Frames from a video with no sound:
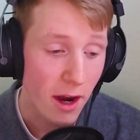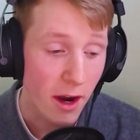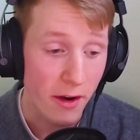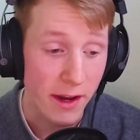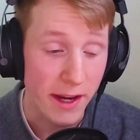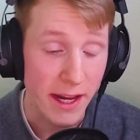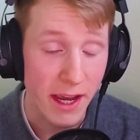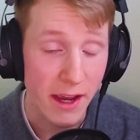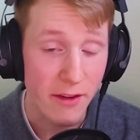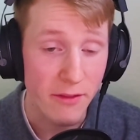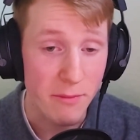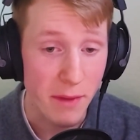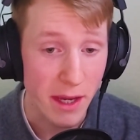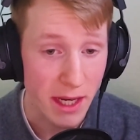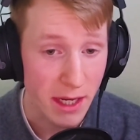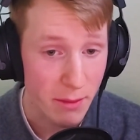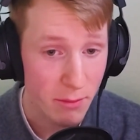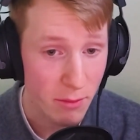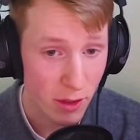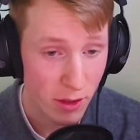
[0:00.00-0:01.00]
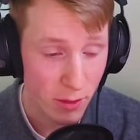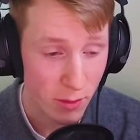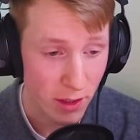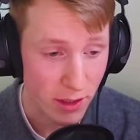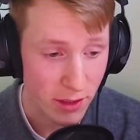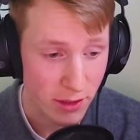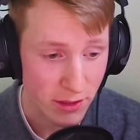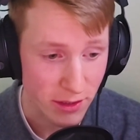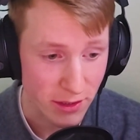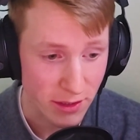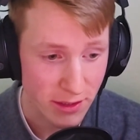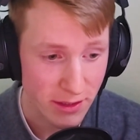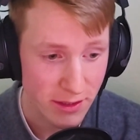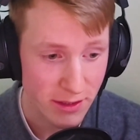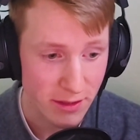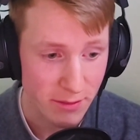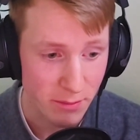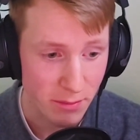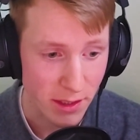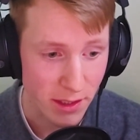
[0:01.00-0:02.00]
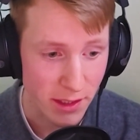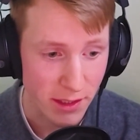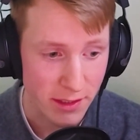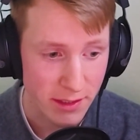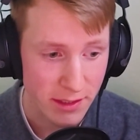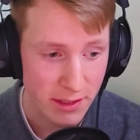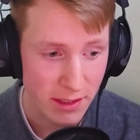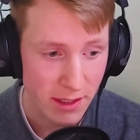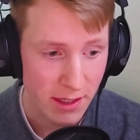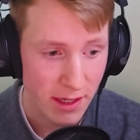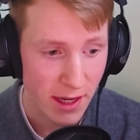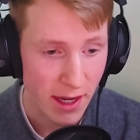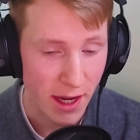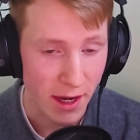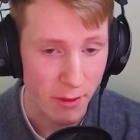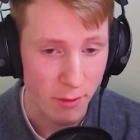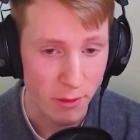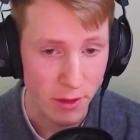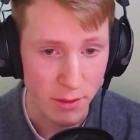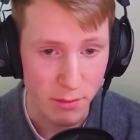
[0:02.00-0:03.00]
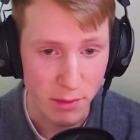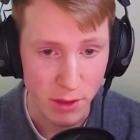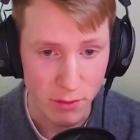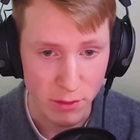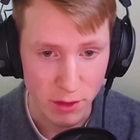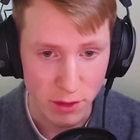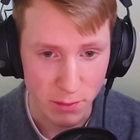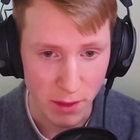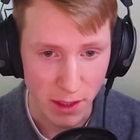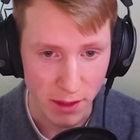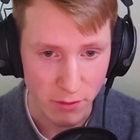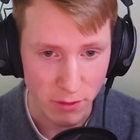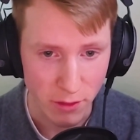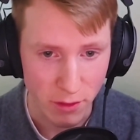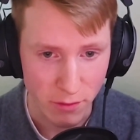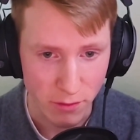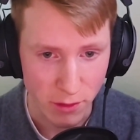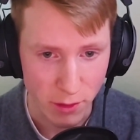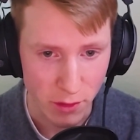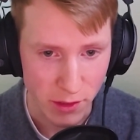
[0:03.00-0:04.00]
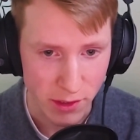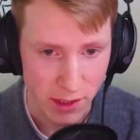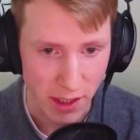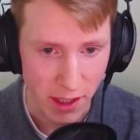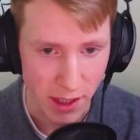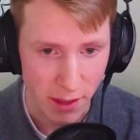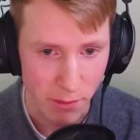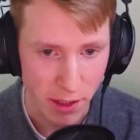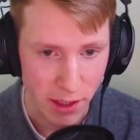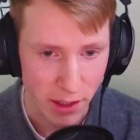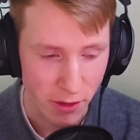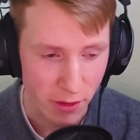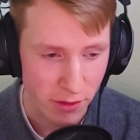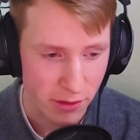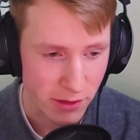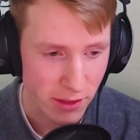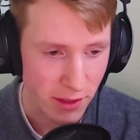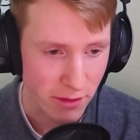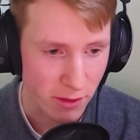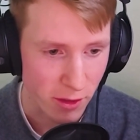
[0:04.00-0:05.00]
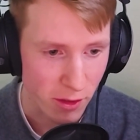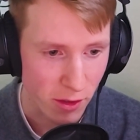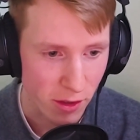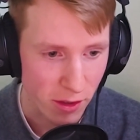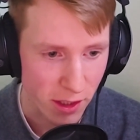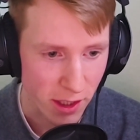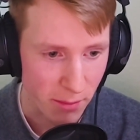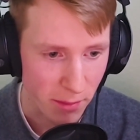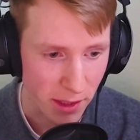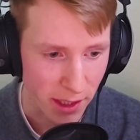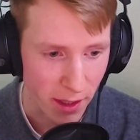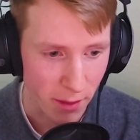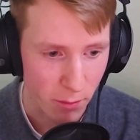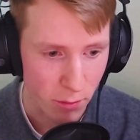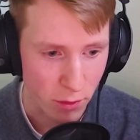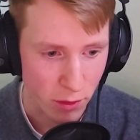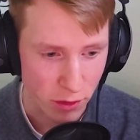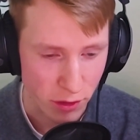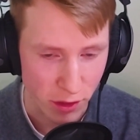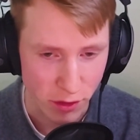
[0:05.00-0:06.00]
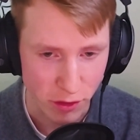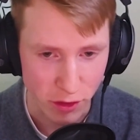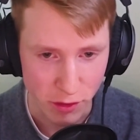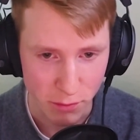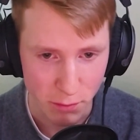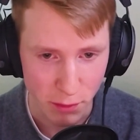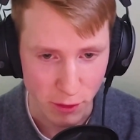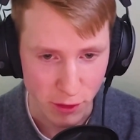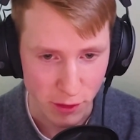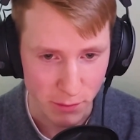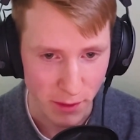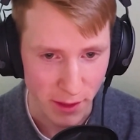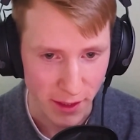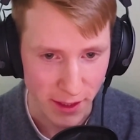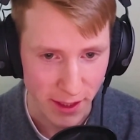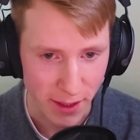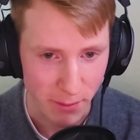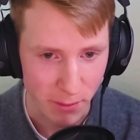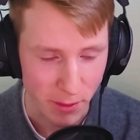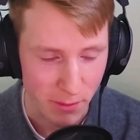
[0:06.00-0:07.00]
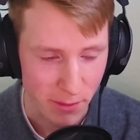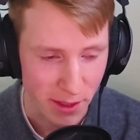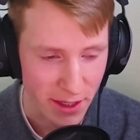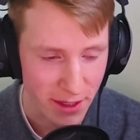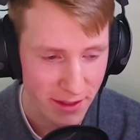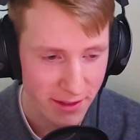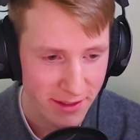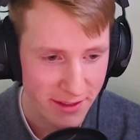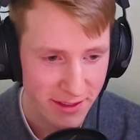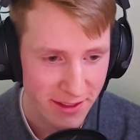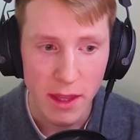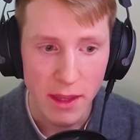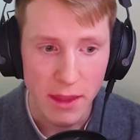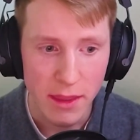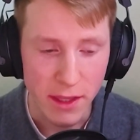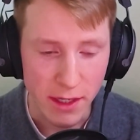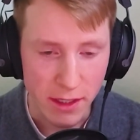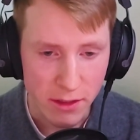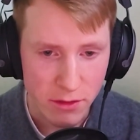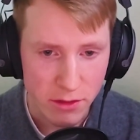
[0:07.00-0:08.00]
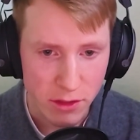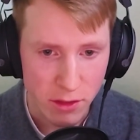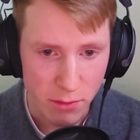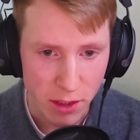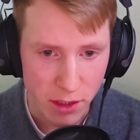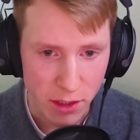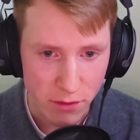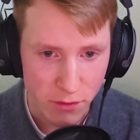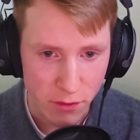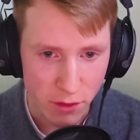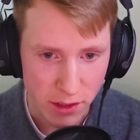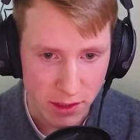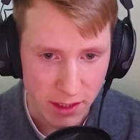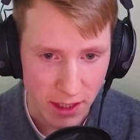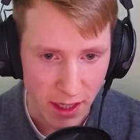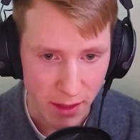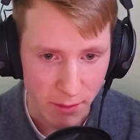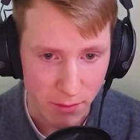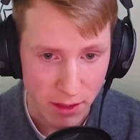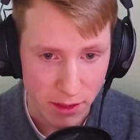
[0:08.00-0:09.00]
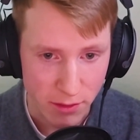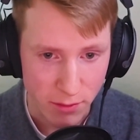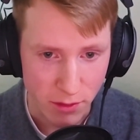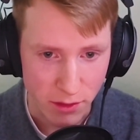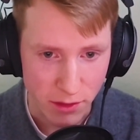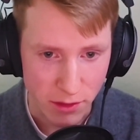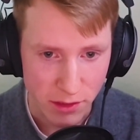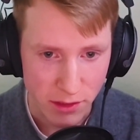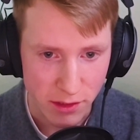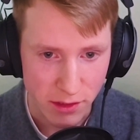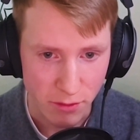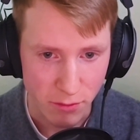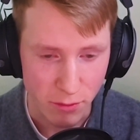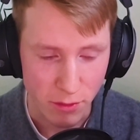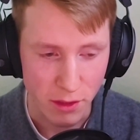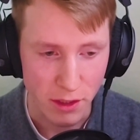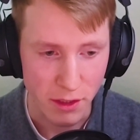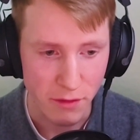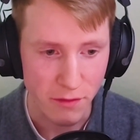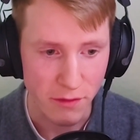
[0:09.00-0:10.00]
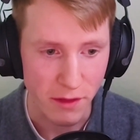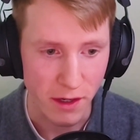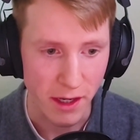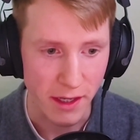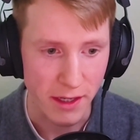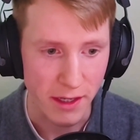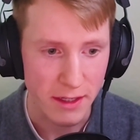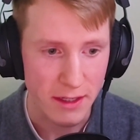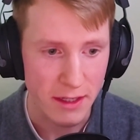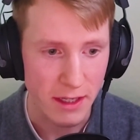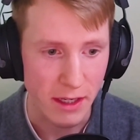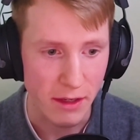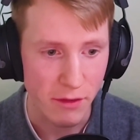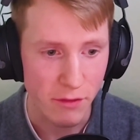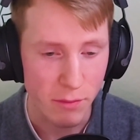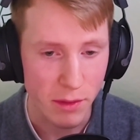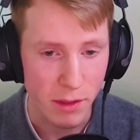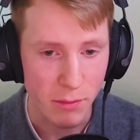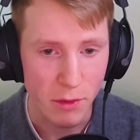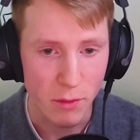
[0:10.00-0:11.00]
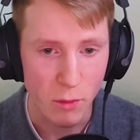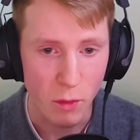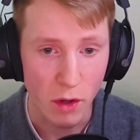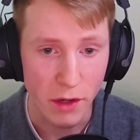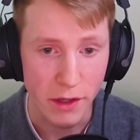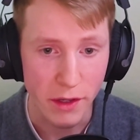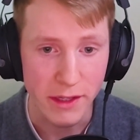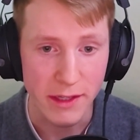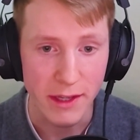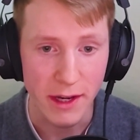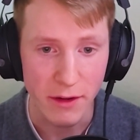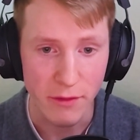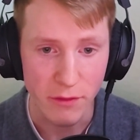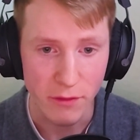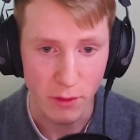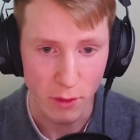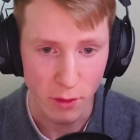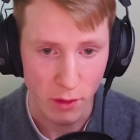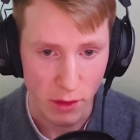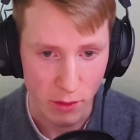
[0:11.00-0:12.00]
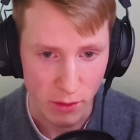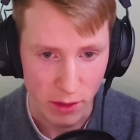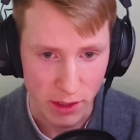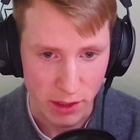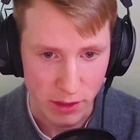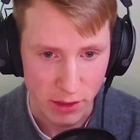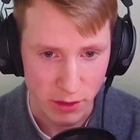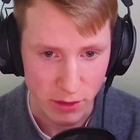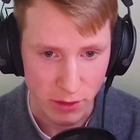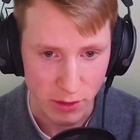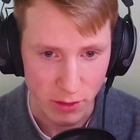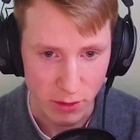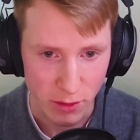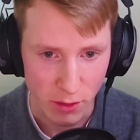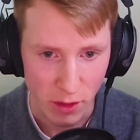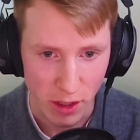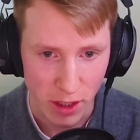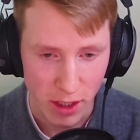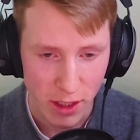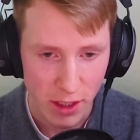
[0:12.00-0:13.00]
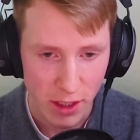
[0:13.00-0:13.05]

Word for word: All right, I have many more questions, but I want to be respectful of your time, and I also have a call coming up, which I just pushed by a couple minutes. Thank you so much for your time. This was really fun. If people want to dive further into